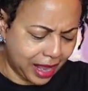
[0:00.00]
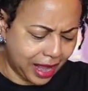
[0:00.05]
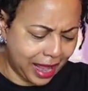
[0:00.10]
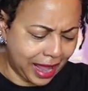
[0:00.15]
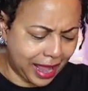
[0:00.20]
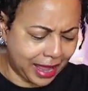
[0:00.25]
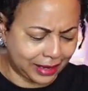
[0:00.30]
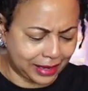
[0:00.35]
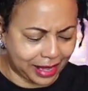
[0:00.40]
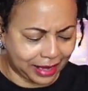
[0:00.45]

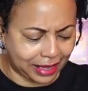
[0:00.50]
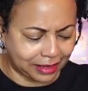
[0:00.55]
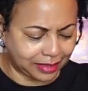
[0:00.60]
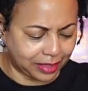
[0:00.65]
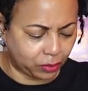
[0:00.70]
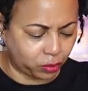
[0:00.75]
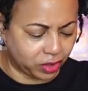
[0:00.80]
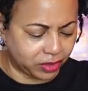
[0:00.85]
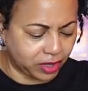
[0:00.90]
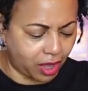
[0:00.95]
and like I
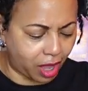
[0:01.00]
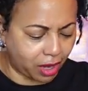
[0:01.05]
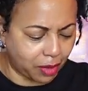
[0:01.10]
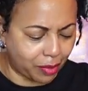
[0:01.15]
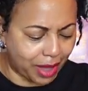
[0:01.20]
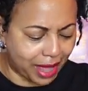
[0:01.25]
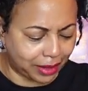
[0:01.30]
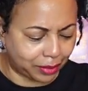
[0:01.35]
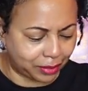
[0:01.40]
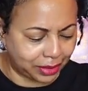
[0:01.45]
said, we'll talk
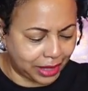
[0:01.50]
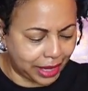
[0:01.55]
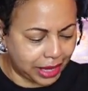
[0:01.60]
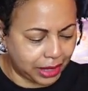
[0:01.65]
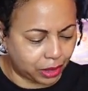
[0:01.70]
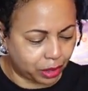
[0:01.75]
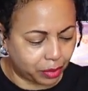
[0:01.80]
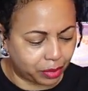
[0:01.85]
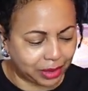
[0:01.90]
about them later,